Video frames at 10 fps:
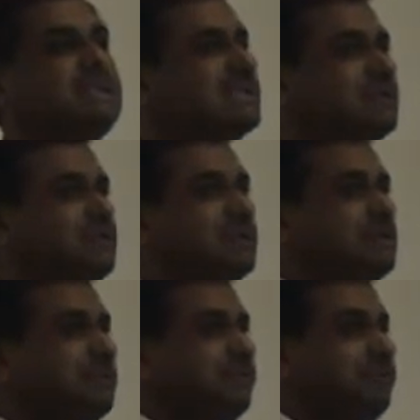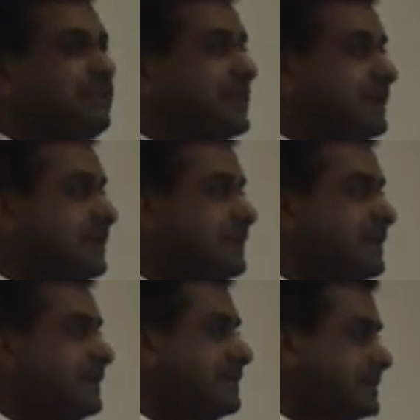That's what you do.
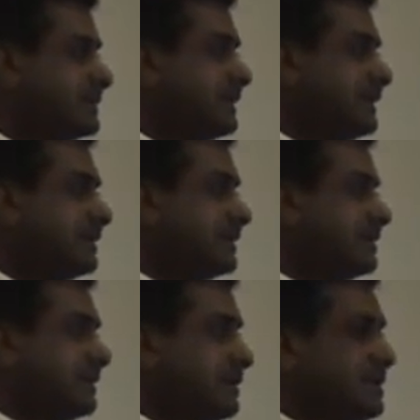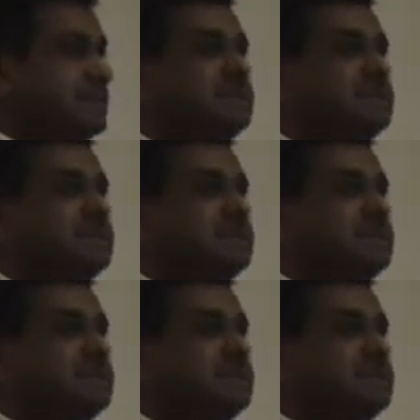Is that right? It's